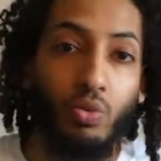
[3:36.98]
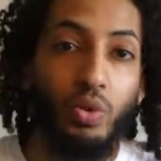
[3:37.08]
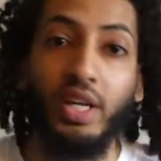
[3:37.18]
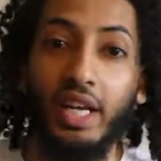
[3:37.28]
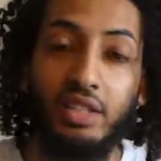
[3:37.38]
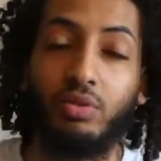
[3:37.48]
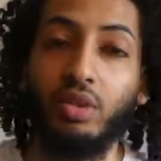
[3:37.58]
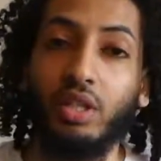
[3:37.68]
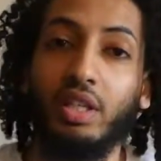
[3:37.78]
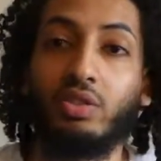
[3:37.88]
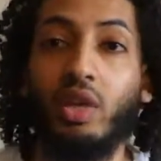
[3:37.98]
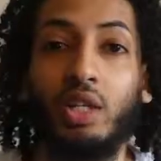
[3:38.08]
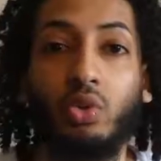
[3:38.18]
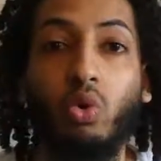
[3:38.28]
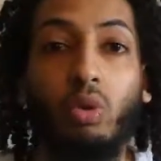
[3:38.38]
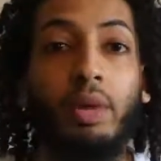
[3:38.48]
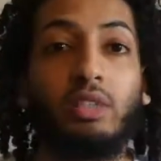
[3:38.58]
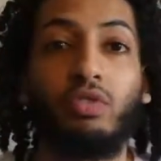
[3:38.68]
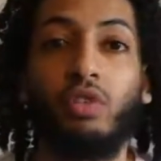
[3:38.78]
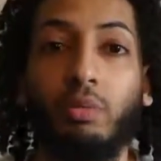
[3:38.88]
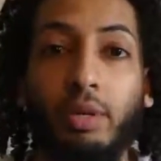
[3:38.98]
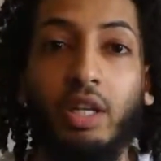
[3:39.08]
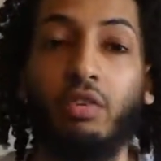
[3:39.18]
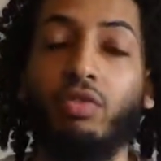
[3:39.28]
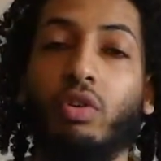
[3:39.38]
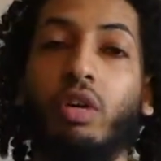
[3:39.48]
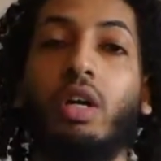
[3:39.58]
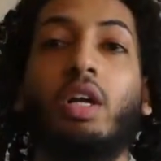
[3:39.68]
we get to read. So that's cool, it makes it feel meaningful.